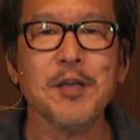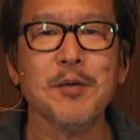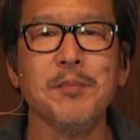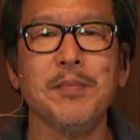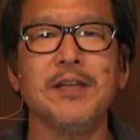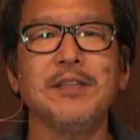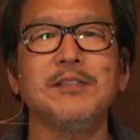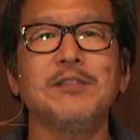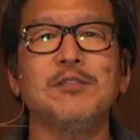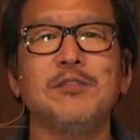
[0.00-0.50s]

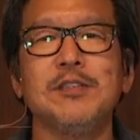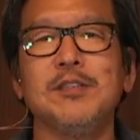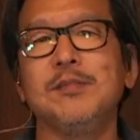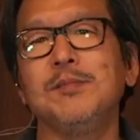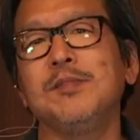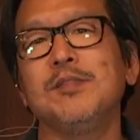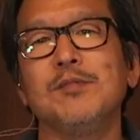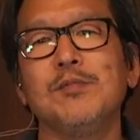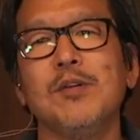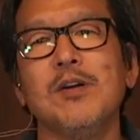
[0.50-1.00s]
by
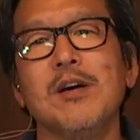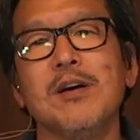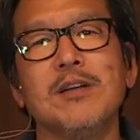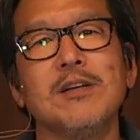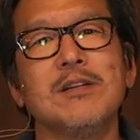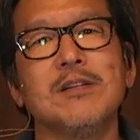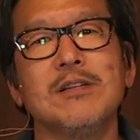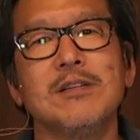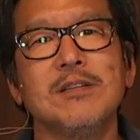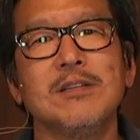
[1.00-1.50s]
streams of
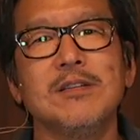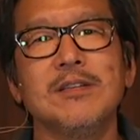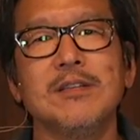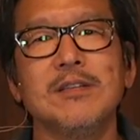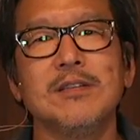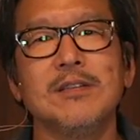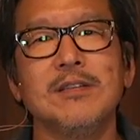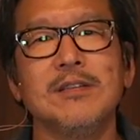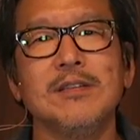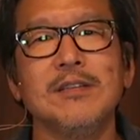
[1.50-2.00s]
water.
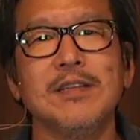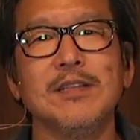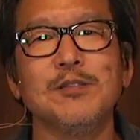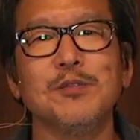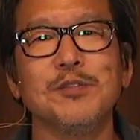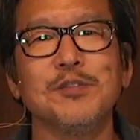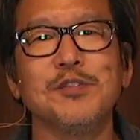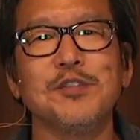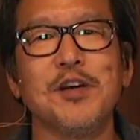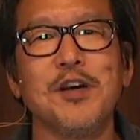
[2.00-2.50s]
That's
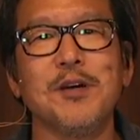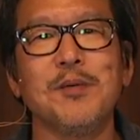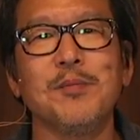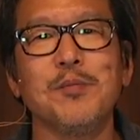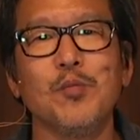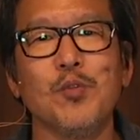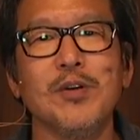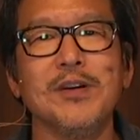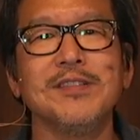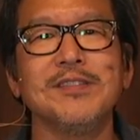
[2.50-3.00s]
what
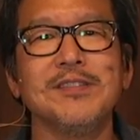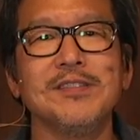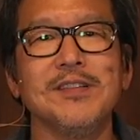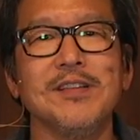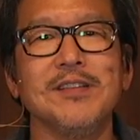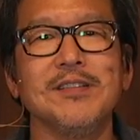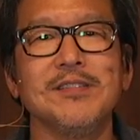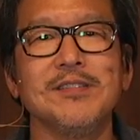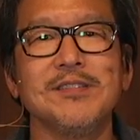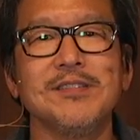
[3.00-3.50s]
Psalm 1
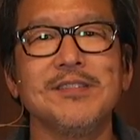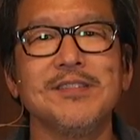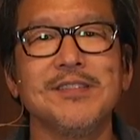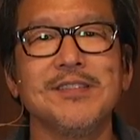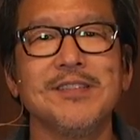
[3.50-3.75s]
says.